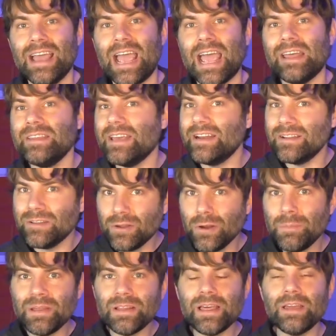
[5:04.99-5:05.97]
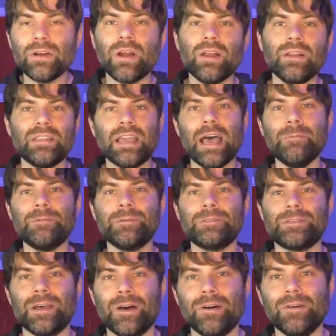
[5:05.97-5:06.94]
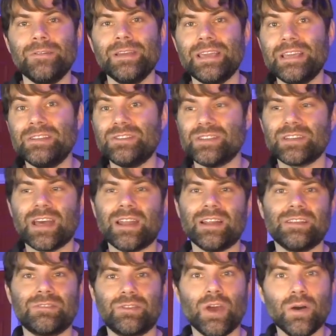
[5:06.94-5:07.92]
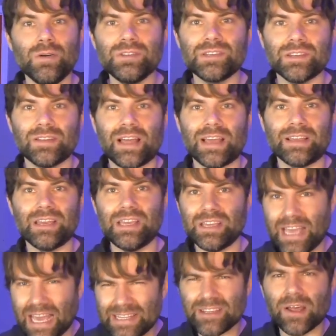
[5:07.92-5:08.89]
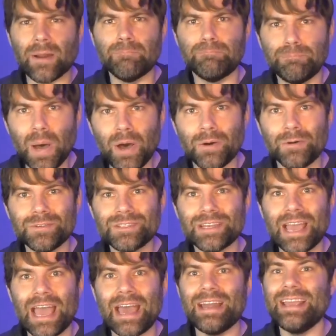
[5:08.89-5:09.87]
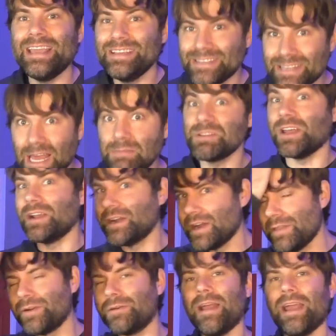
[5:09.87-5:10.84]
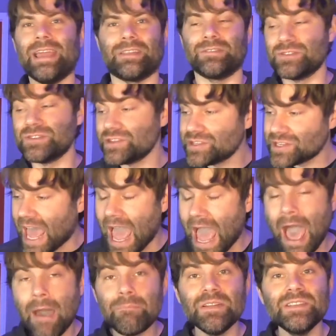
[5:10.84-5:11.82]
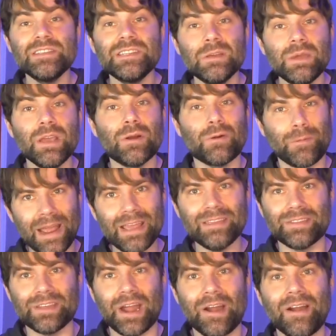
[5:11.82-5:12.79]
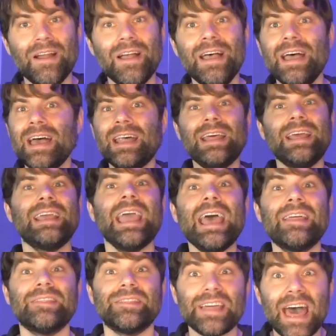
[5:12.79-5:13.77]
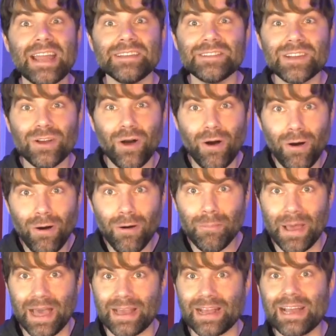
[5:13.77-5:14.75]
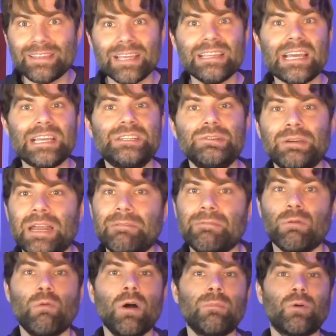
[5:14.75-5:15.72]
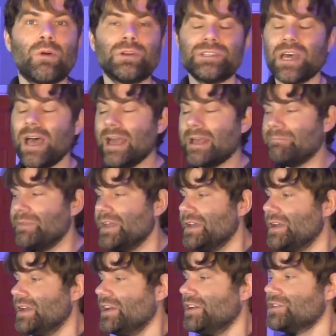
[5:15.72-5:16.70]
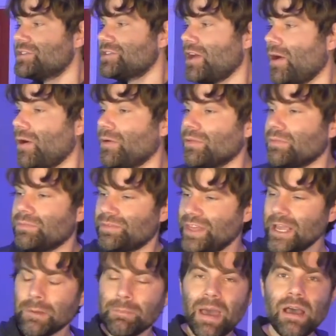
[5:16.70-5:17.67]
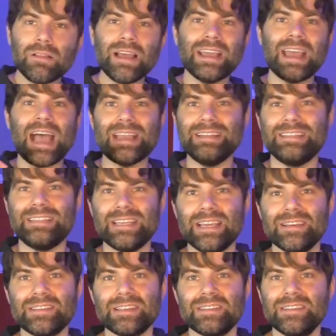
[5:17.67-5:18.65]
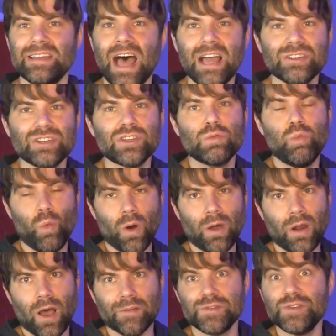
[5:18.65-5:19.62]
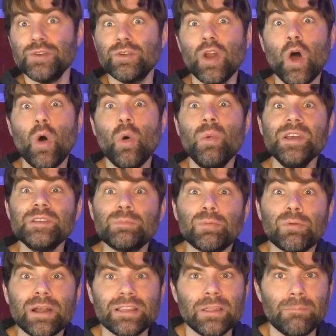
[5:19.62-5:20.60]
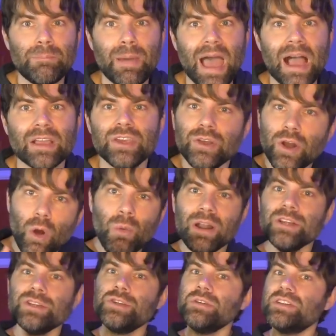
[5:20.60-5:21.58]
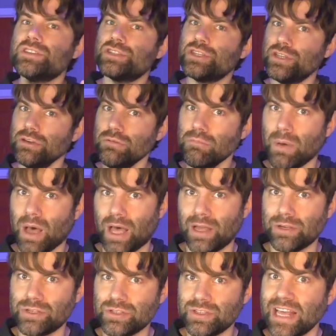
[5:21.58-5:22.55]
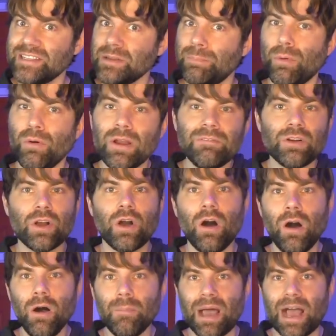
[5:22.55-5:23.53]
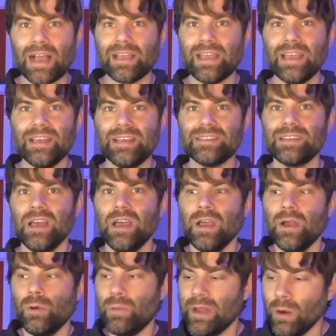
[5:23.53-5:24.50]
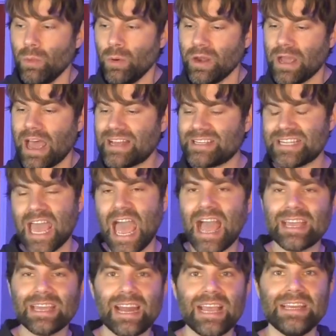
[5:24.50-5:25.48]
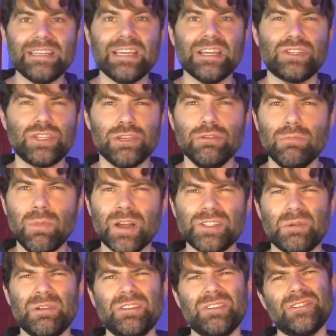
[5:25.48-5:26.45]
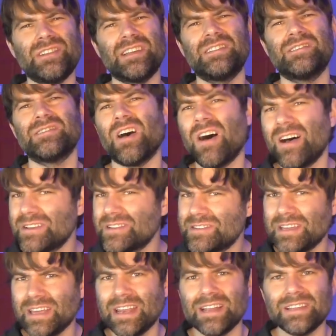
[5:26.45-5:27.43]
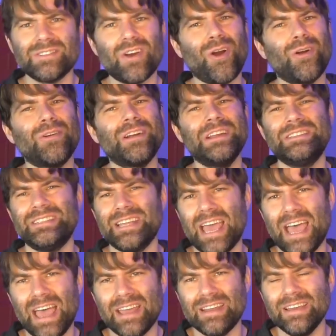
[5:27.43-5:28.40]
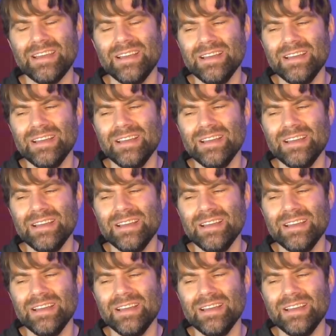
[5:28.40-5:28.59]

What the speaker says: And then a little bit later on in the episode, he just kind of goes to, like, he gets on a boat, and he steps on another rake. There just happens to be a rake there, and again, that is a callback. I think they do it even one more time. So think about like ideas as not just one-offs. You can always bring them back. You don't want to do it too much. That's the point of a callback, is we don't want to attack an idea too much that we just exhaust it and it's already dead.